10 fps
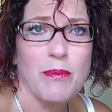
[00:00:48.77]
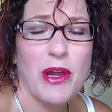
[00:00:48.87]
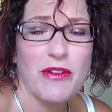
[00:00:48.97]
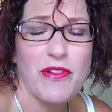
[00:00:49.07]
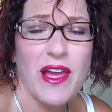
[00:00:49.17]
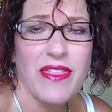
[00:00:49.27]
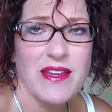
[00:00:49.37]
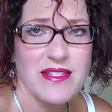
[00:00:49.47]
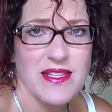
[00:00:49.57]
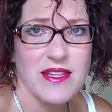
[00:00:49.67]
butterfly
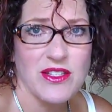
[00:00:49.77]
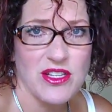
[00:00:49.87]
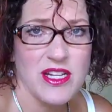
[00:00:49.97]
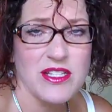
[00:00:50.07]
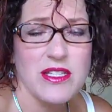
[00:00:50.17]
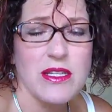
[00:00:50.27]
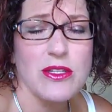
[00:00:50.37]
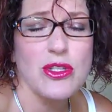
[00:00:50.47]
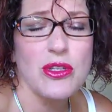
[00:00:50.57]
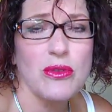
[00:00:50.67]
that is indigenous
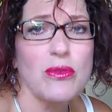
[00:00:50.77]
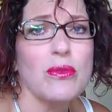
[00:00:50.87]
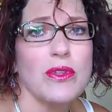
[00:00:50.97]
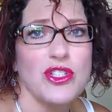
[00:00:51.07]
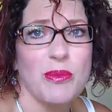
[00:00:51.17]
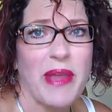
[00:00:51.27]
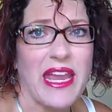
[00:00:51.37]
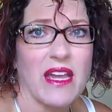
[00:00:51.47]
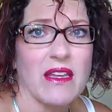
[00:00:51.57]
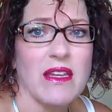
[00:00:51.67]
to
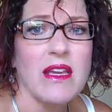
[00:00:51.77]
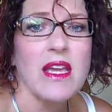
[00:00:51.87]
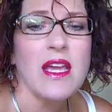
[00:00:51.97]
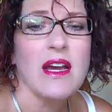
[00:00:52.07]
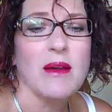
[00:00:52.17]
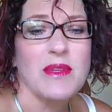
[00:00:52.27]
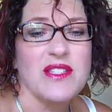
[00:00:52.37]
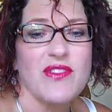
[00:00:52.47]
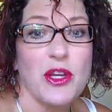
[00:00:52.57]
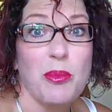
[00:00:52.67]
Japan.
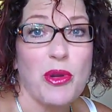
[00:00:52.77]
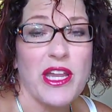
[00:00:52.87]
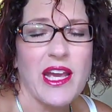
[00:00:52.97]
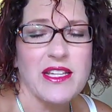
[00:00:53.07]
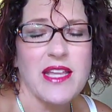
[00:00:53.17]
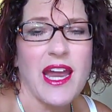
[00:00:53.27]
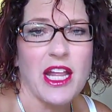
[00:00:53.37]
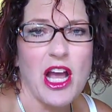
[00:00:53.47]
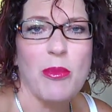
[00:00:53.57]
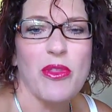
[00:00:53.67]
It's very pretty. I
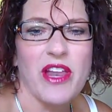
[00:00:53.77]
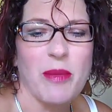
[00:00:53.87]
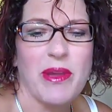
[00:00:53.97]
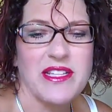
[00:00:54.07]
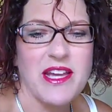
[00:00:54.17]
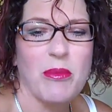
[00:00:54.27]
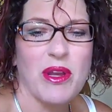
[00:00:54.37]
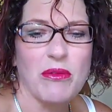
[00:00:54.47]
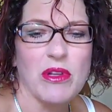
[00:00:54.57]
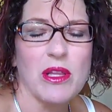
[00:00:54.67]
had a couple that I picked out,
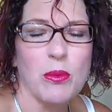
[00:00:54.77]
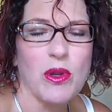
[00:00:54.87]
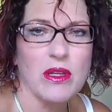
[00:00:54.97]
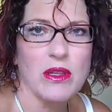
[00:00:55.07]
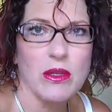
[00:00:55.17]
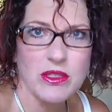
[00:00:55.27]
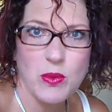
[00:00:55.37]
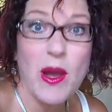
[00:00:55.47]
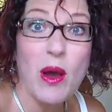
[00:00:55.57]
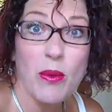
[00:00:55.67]
but it really
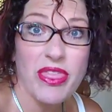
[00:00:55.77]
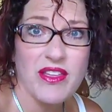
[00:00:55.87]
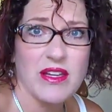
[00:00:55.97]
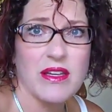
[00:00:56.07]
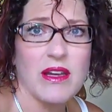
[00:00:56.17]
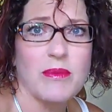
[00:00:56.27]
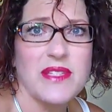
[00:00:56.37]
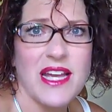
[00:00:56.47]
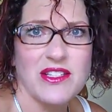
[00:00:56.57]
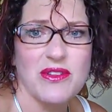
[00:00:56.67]
looked well with
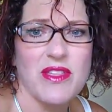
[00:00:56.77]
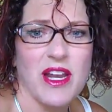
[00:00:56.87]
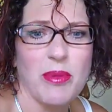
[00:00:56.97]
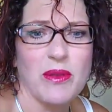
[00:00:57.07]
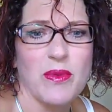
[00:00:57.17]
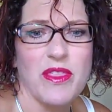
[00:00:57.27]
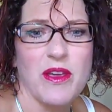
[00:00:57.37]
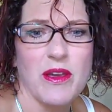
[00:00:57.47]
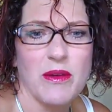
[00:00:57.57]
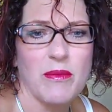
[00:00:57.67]
the tattoo that I picked with
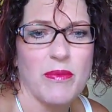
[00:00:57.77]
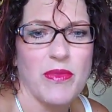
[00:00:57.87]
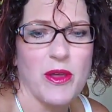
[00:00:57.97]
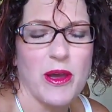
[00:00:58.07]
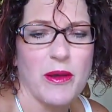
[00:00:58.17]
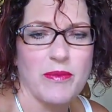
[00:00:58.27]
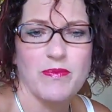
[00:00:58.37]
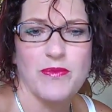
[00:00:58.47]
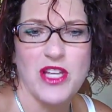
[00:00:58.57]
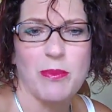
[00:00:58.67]
the
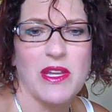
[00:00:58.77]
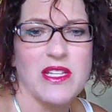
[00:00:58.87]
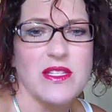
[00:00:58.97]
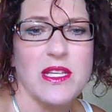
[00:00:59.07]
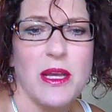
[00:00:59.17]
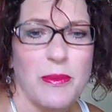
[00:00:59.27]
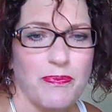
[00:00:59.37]
Japanese